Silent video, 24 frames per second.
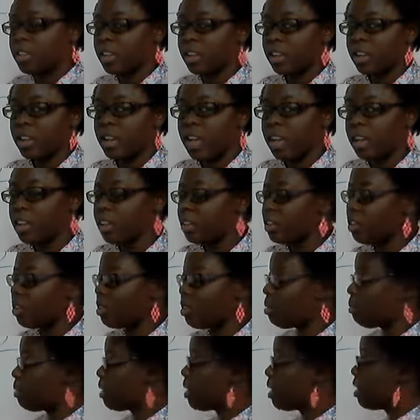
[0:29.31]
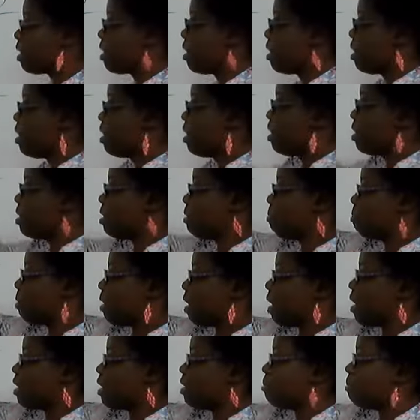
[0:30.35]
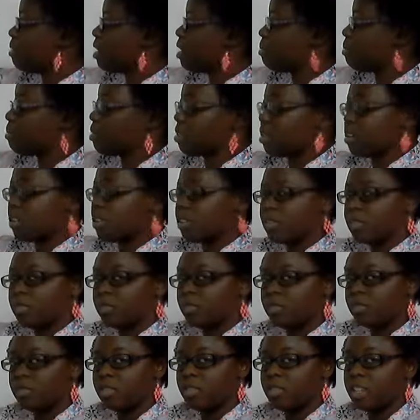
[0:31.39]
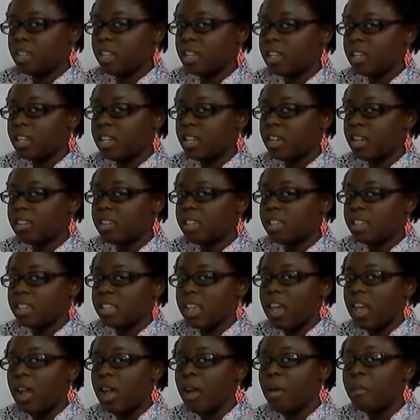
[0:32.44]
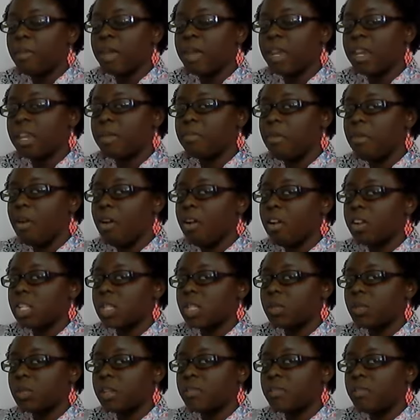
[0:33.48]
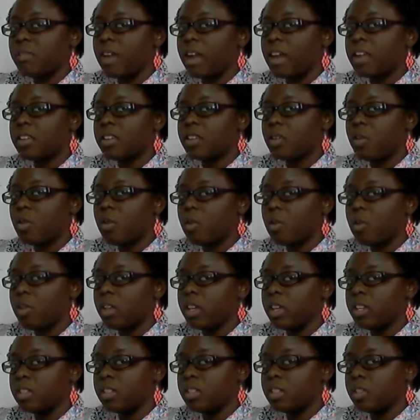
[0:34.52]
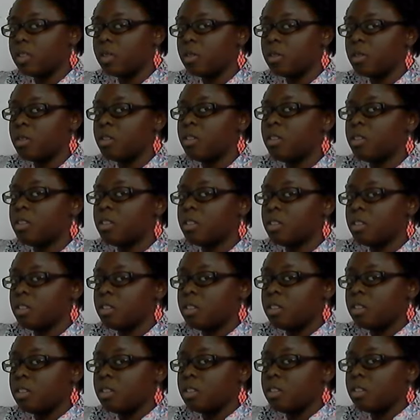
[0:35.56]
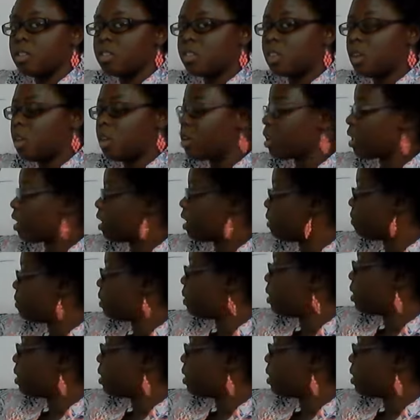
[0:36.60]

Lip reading: figure it out a little bit, the bottom number tells us how many parts we divided the whole into. So if we